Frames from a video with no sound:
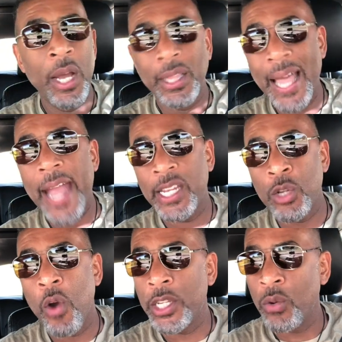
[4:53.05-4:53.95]
lack is
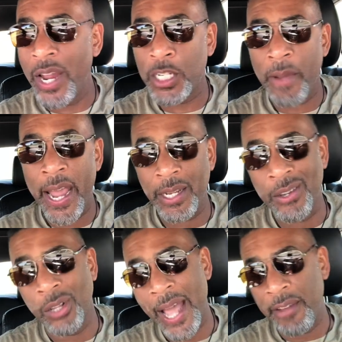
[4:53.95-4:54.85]
going to expand in
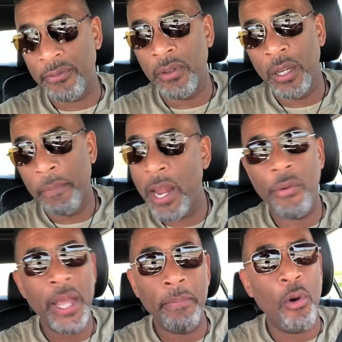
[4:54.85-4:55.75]
your life,
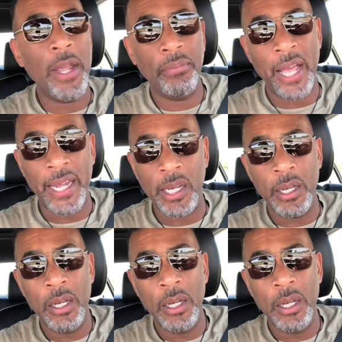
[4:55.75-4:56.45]
period, point blank.